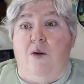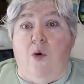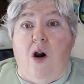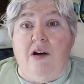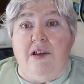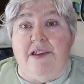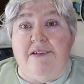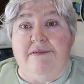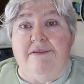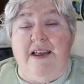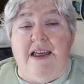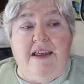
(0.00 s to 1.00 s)
walking.
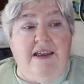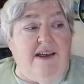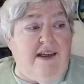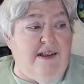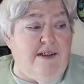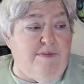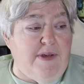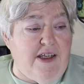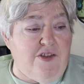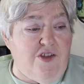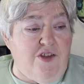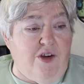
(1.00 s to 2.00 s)
Um,
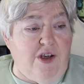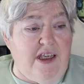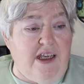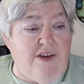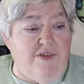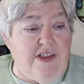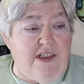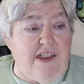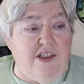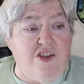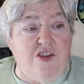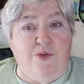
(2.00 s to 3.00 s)
as you know, I have an
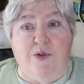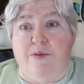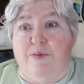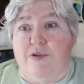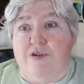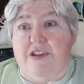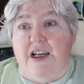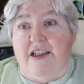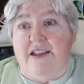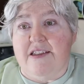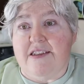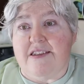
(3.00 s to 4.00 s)
issue with
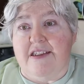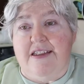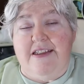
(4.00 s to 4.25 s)
bursitis,